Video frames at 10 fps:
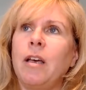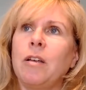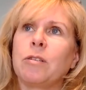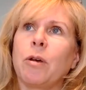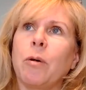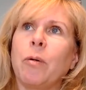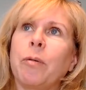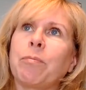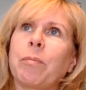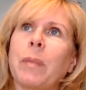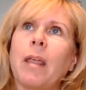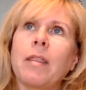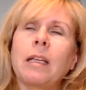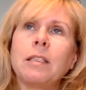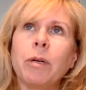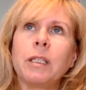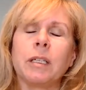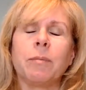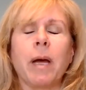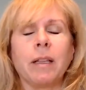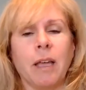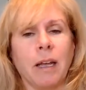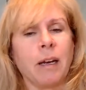So that's what I did back then.